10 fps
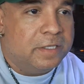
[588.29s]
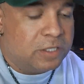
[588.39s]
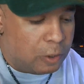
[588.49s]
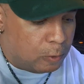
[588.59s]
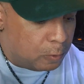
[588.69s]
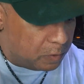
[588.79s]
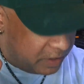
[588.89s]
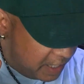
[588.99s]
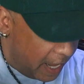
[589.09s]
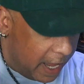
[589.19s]
So
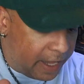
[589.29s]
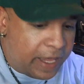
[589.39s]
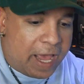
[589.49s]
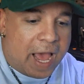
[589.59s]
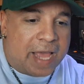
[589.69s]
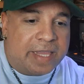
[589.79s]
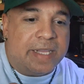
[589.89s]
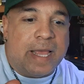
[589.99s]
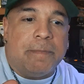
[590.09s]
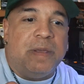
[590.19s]
yeah, I
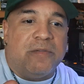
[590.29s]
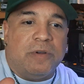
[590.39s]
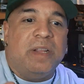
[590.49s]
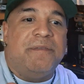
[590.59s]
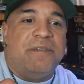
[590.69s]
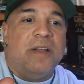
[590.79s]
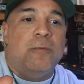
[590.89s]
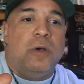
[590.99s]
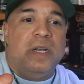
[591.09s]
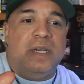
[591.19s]
think that'd be a really
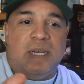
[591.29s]
fun one.